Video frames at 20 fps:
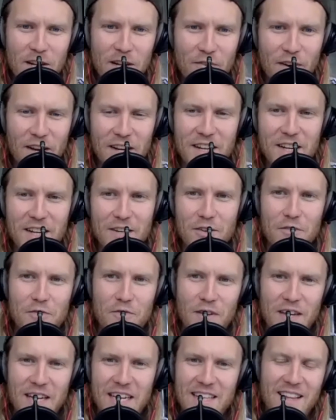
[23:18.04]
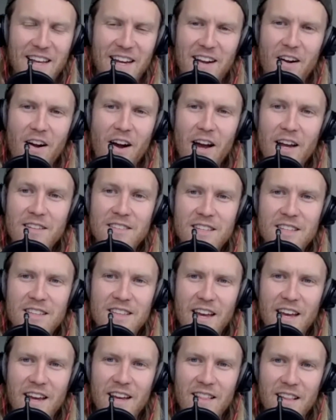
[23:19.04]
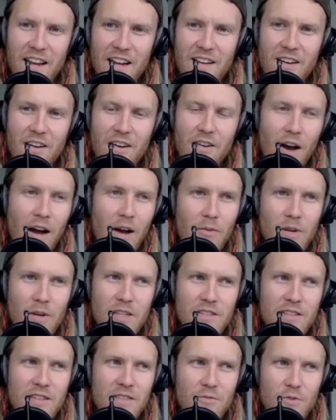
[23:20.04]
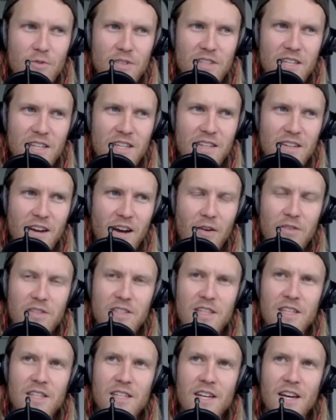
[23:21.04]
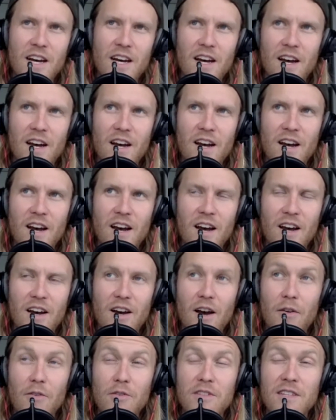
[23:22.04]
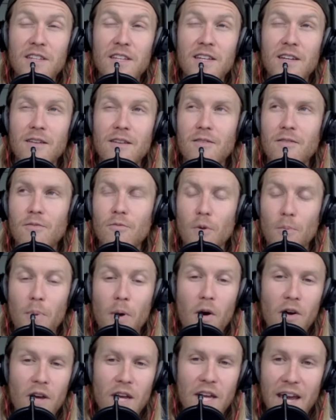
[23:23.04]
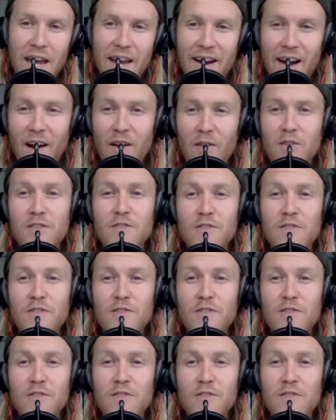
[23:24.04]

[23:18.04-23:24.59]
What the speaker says: fucking good feat. Like, I sit there, like, I was in Roppongi, and I was